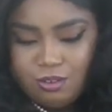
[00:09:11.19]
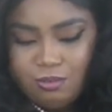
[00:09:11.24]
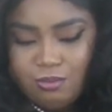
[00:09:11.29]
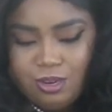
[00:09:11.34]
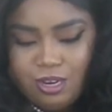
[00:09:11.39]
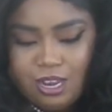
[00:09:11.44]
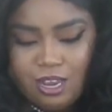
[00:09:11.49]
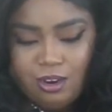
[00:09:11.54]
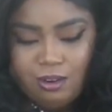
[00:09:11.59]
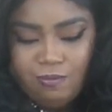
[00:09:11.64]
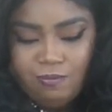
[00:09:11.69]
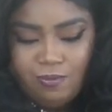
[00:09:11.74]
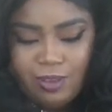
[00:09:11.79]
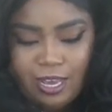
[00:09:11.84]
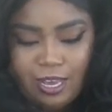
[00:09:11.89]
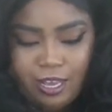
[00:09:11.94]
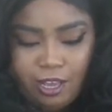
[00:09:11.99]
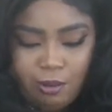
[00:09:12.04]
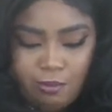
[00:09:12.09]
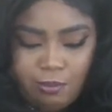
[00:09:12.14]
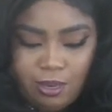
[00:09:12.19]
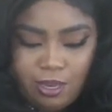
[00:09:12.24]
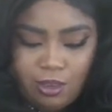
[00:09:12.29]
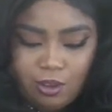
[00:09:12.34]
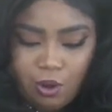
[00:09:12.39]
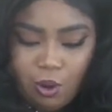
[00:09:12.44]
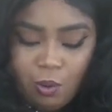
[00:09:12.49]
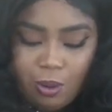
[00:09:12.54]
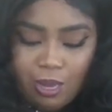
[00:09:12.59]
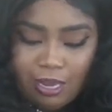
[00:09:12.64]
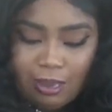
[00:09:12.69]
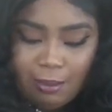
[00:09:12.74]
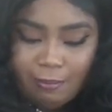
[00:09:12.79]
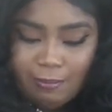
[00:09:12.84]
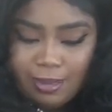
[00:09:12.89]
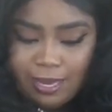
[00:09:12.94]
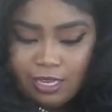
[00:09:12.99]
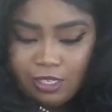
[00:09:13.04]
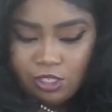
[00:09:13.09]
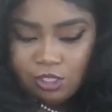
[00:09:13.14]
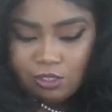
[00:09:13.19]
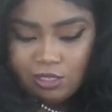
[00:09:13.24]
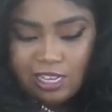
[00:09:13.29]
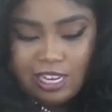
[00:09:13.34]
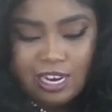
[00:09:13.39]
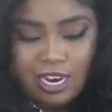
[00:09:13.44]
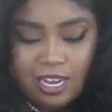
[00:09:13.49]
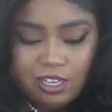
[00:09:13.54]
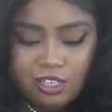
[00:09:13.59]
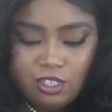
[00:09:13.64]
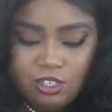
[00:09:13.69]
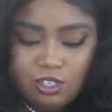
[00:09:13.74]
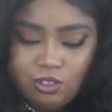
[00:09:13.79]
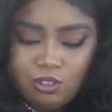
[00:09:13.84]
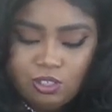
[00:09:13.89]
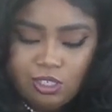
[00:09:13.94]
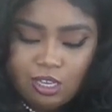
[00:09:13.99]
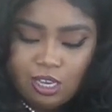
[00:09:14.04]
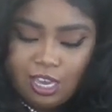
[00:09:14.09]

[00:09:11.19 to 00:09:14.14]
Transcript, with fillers: went out and found me a quick mixer that I can use,